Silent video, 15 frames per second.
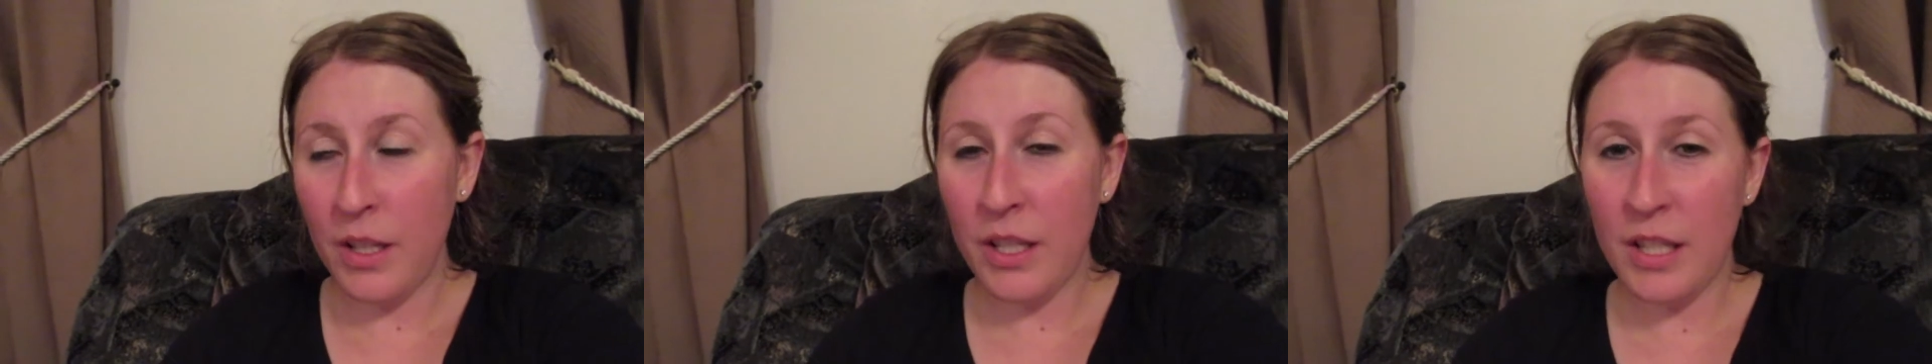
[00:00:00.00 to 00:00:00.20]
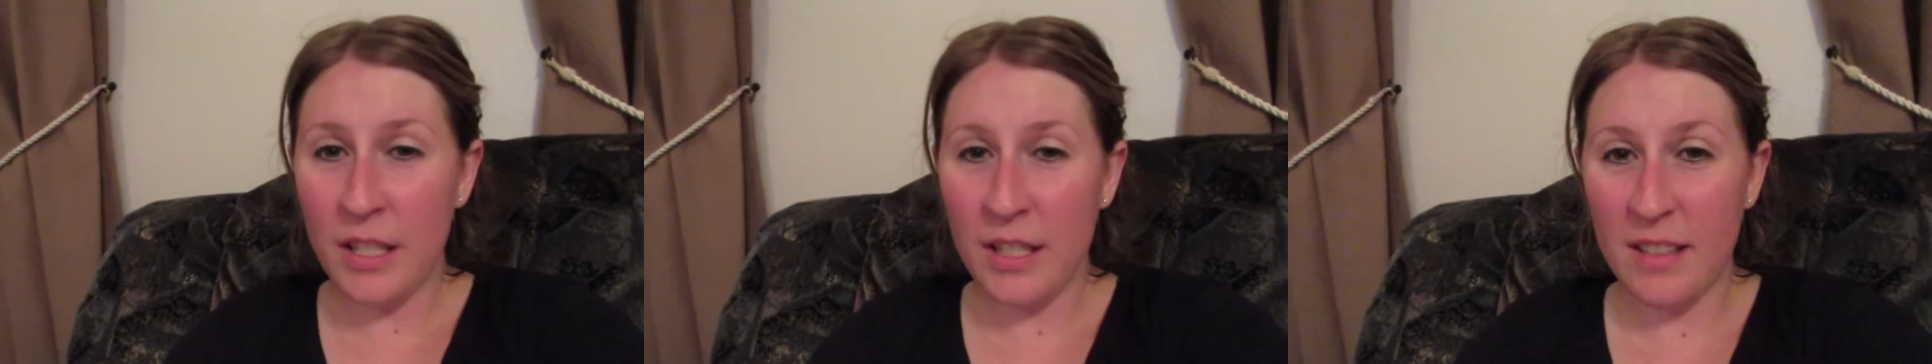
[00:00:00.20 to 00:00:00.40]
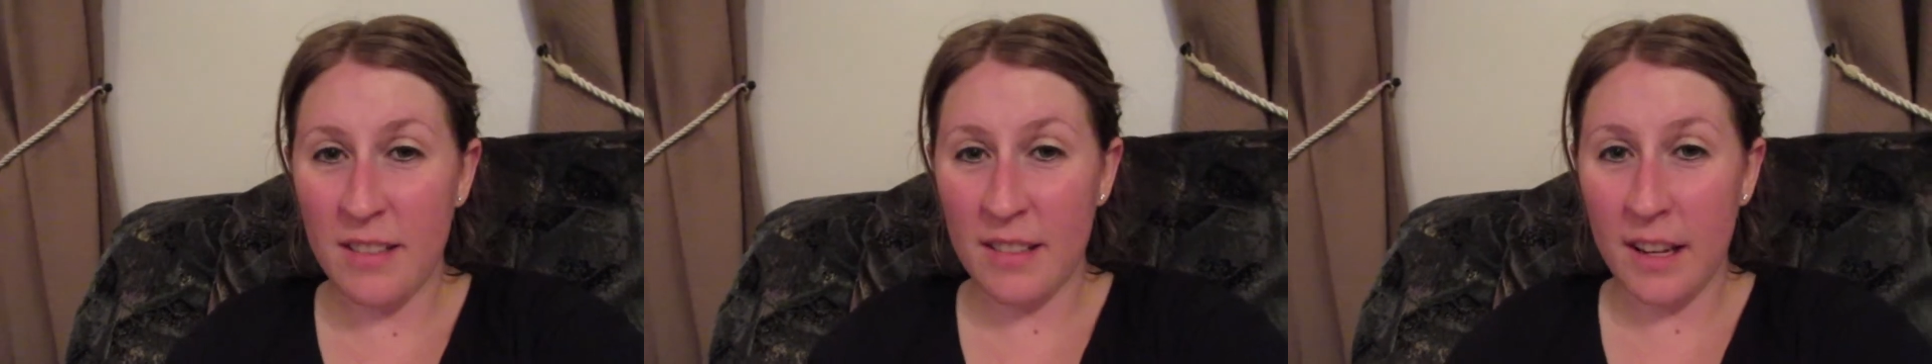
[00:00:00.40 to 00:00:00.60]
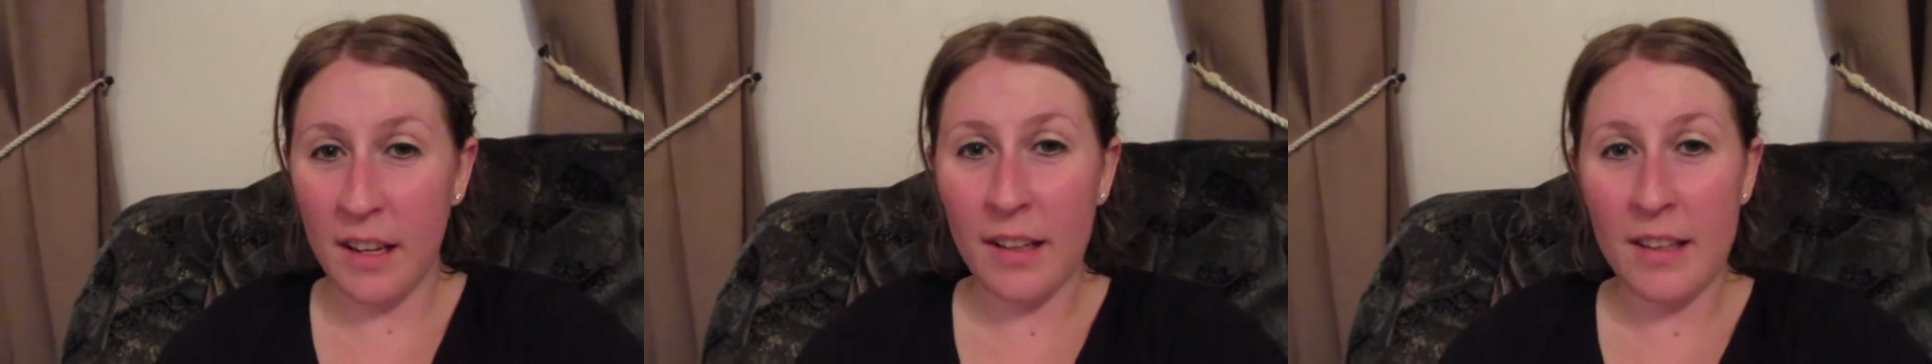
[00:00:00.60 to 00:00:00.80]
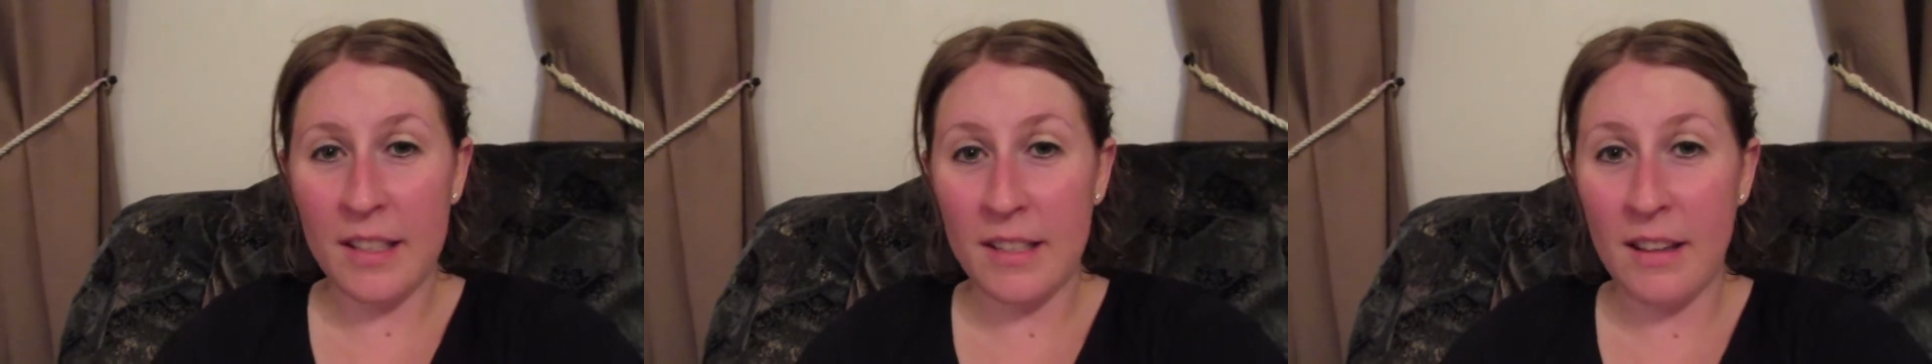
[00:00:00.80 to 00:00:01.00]
she's still
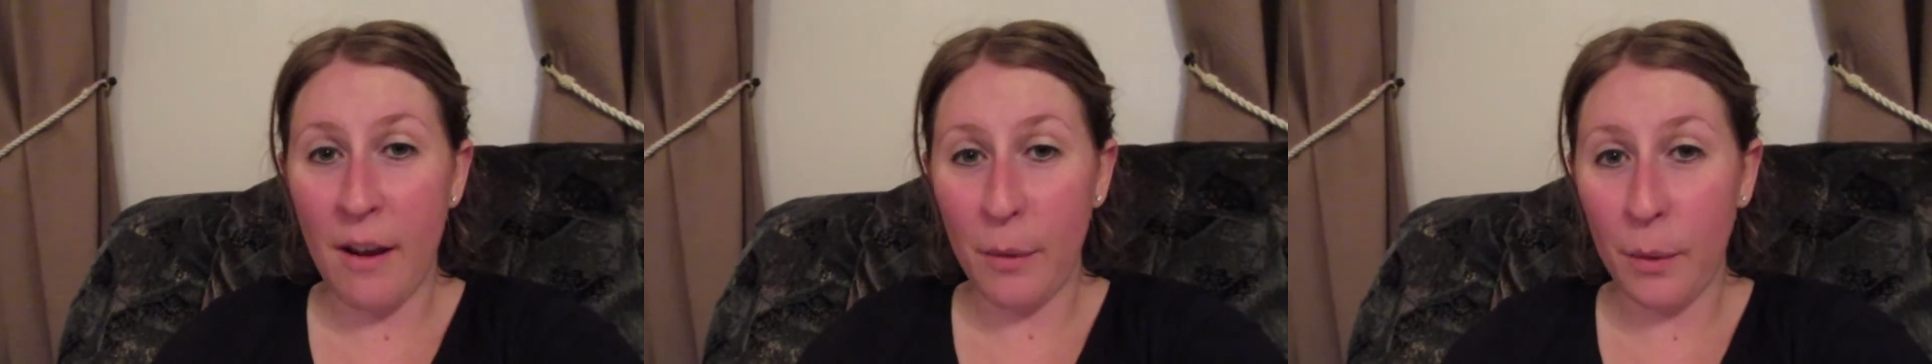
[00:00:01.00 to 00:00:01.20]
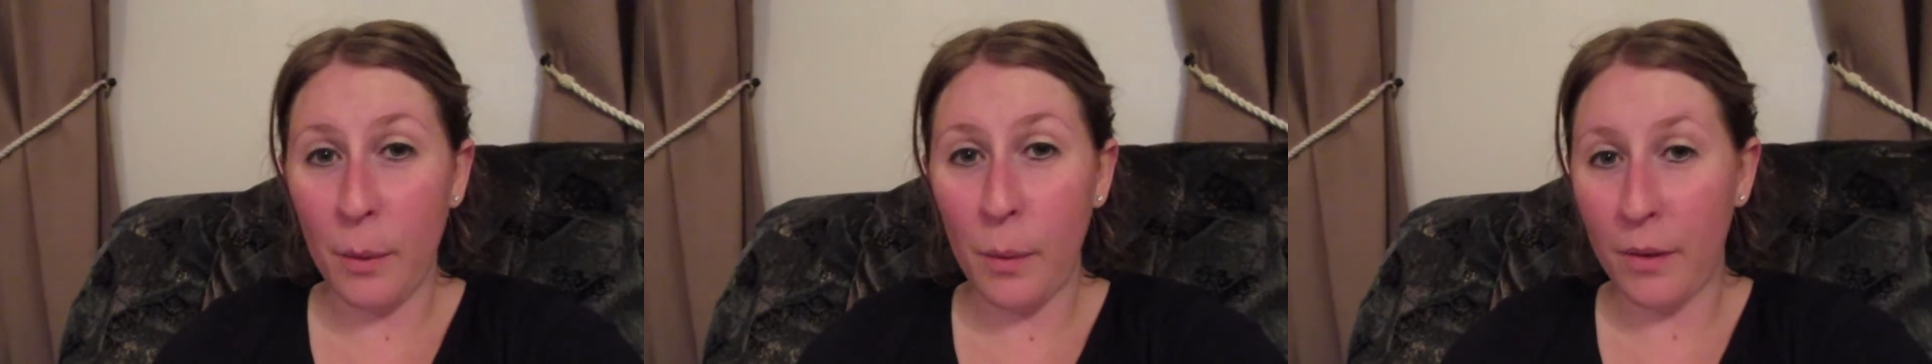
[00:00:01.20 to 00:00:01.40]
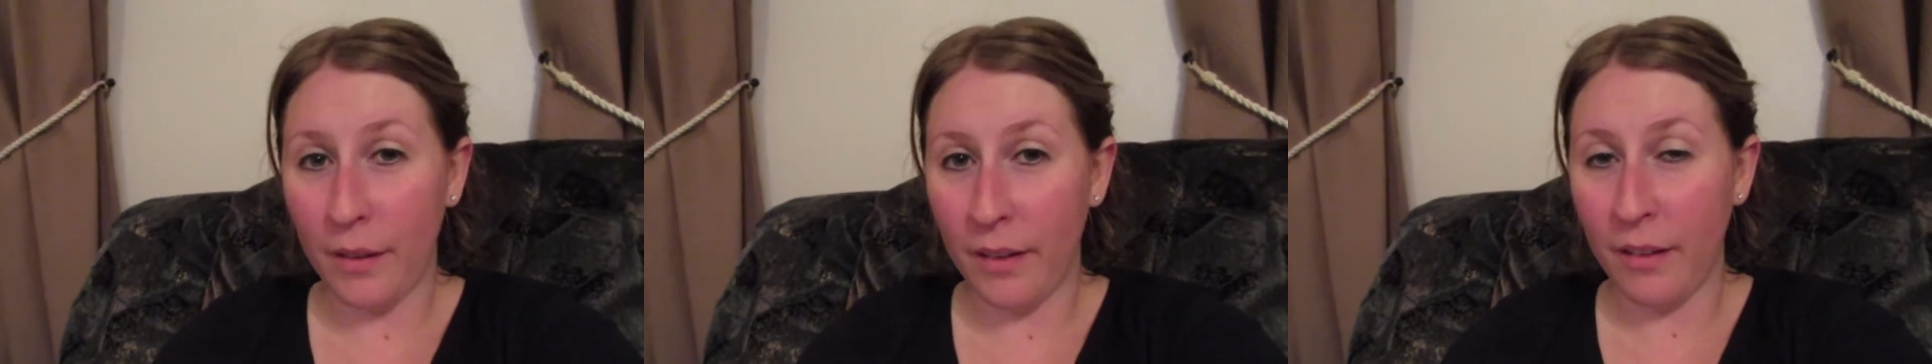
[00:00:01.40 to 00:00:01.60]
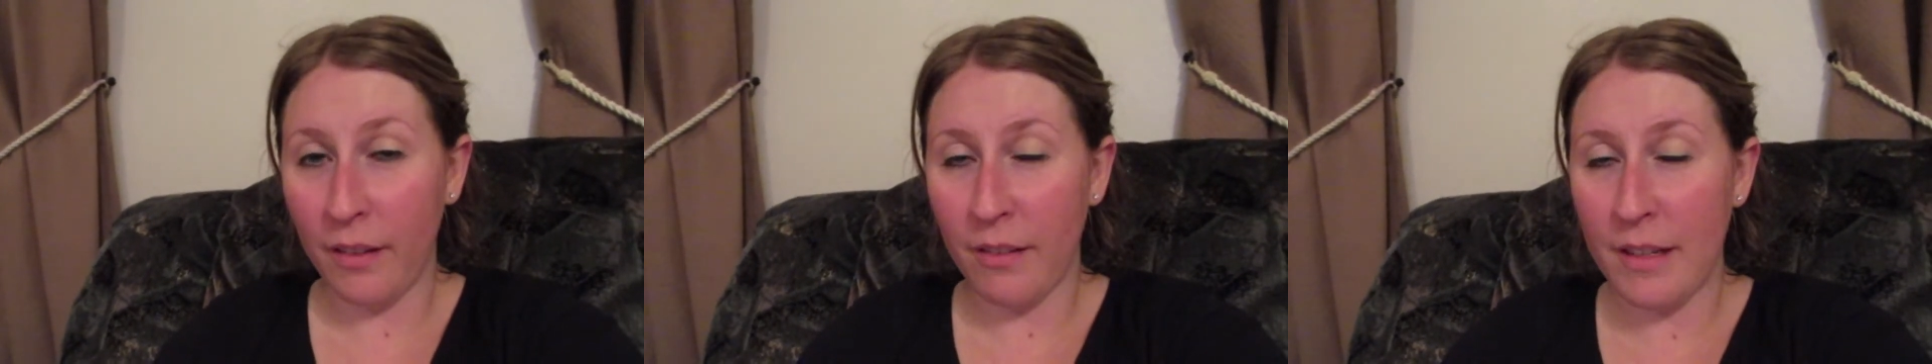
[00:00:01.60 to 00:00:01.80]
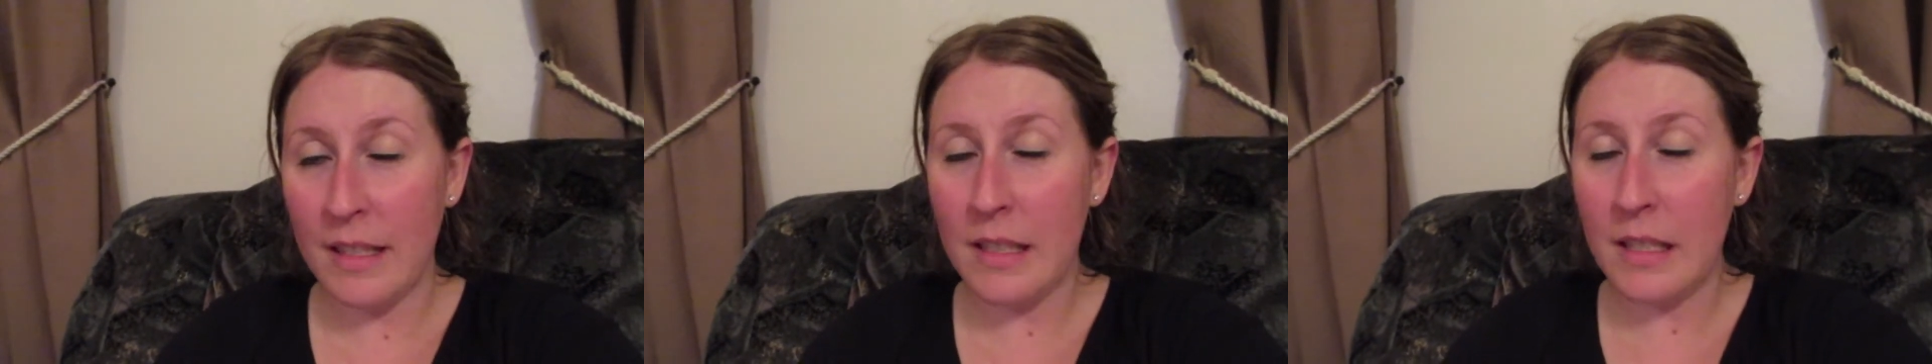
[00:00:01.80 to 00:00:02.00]
scared of the dog. We're working
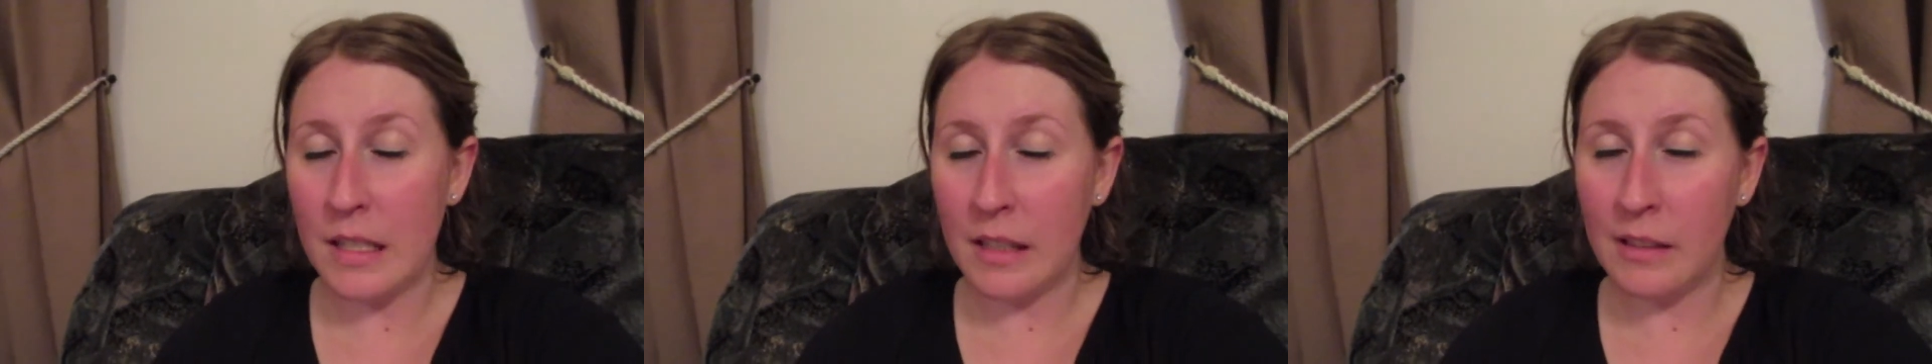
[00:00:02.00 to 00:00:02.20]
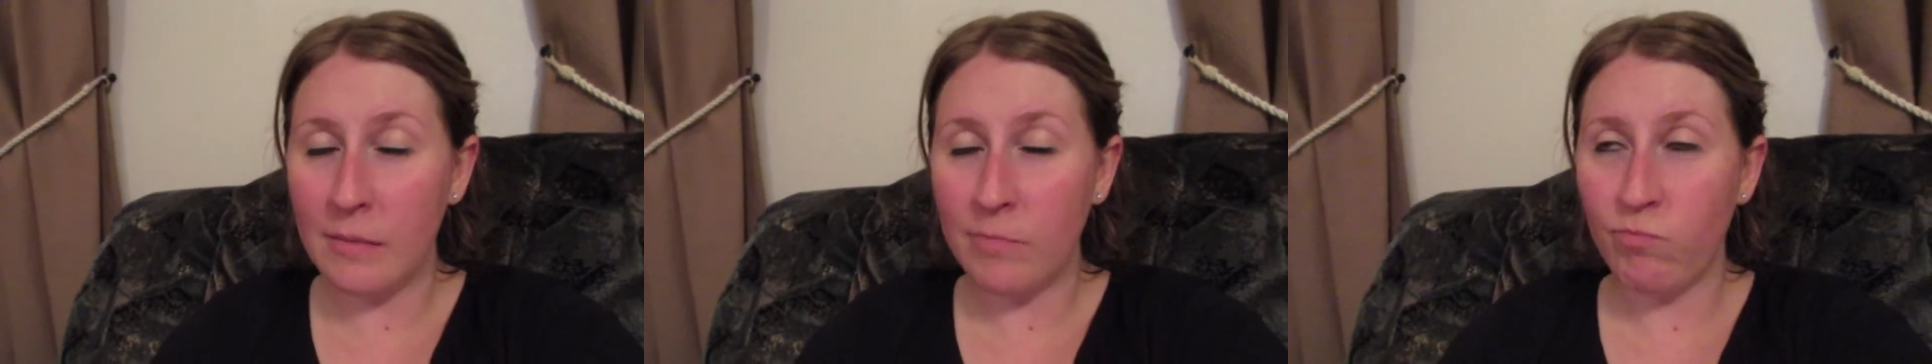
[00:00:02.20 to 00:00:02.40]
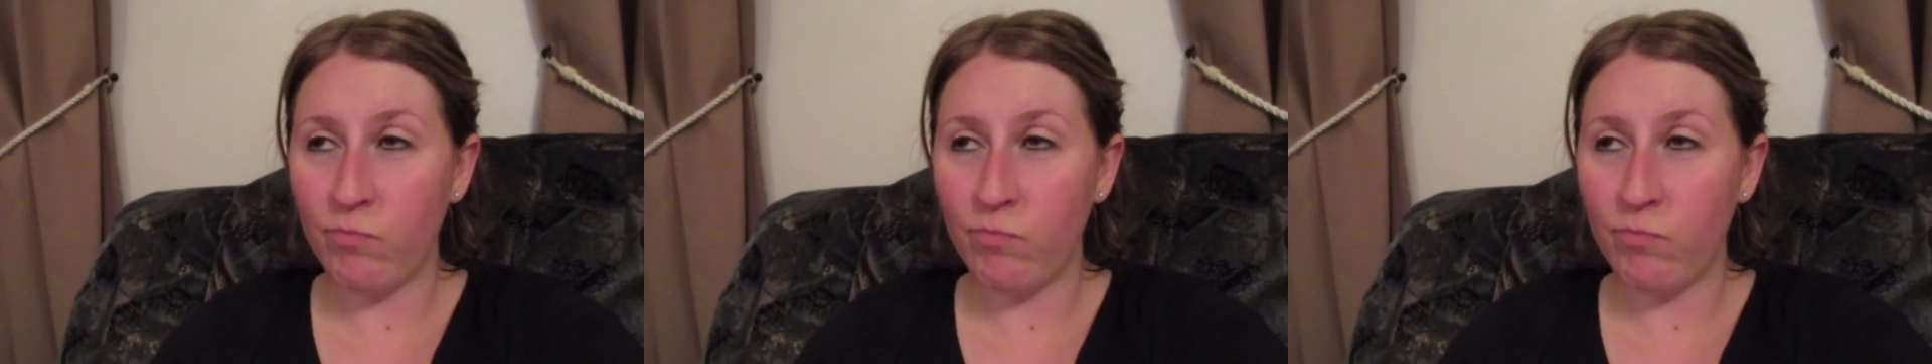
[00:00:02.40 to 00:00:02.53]
on it still.